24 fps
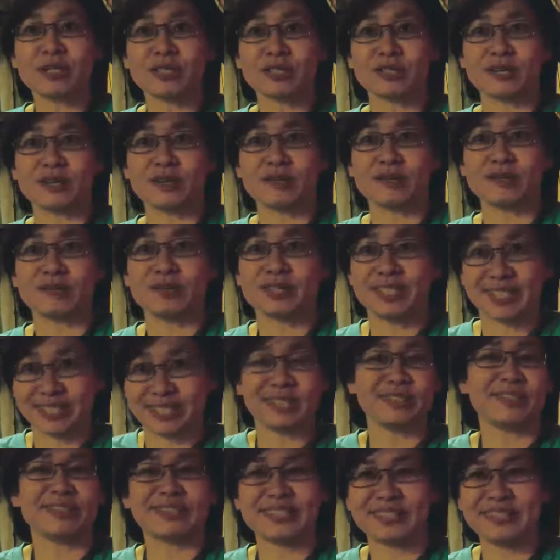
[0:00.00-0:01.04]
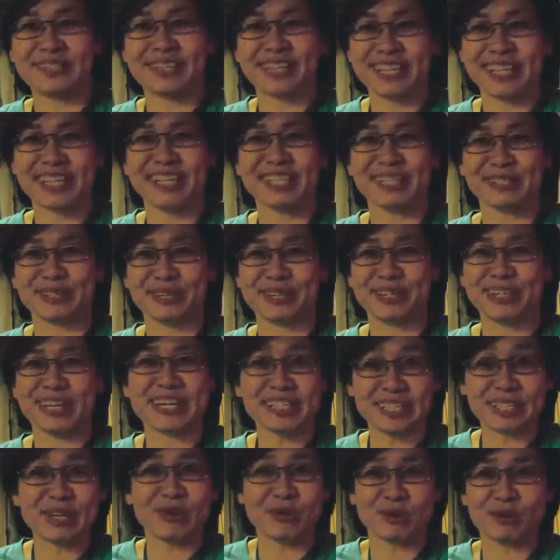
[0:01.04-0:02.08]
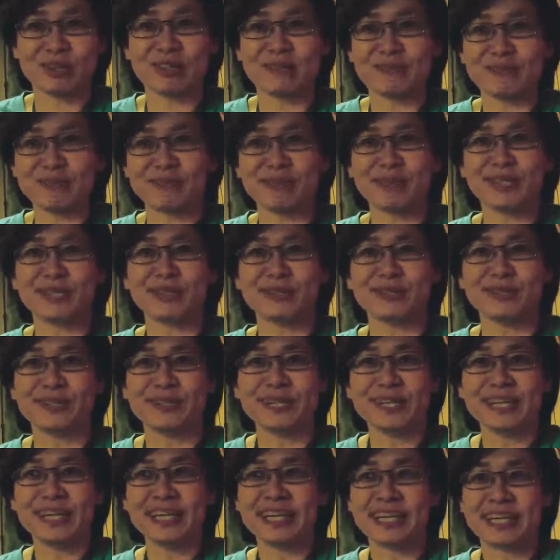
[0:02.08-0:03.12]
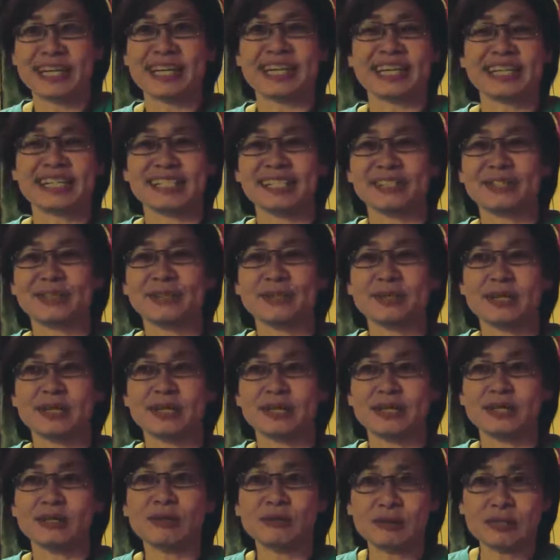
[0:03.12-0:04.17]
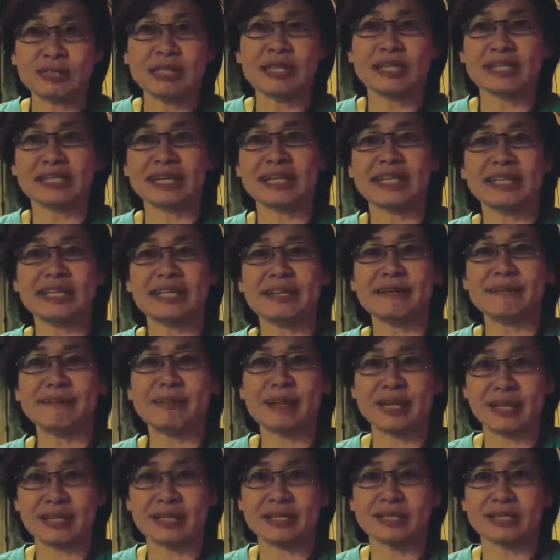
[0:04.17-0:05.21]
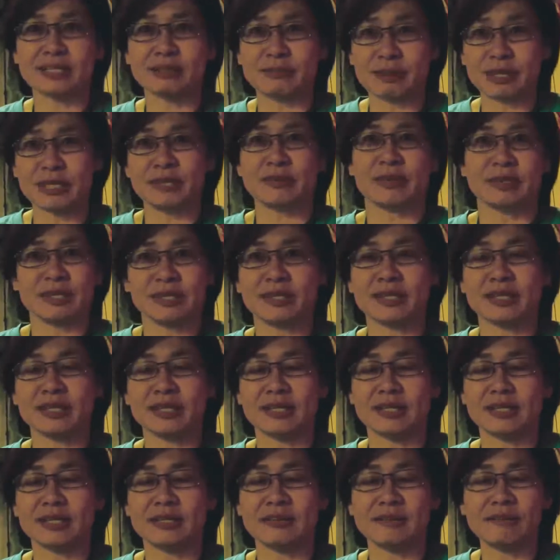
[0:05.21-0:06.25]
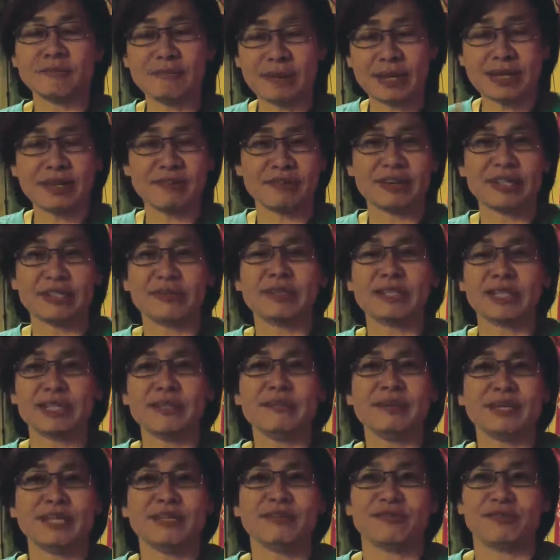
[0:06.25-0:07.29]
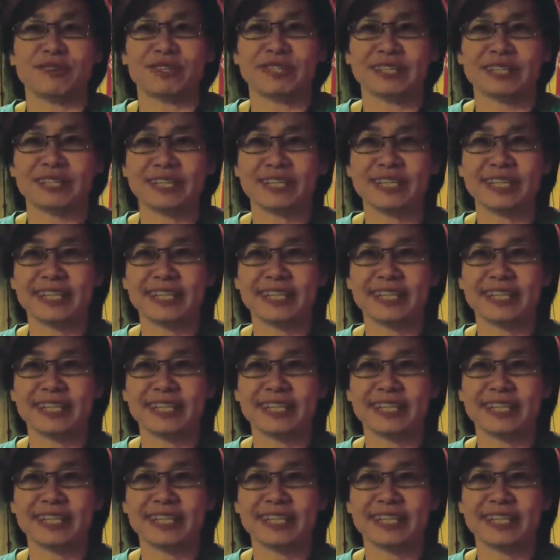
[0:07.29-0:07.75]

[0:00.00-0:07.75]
workshop which the children really enjoyed, actually older people too. Yeah, so those things I think made the made the festival a little bit different.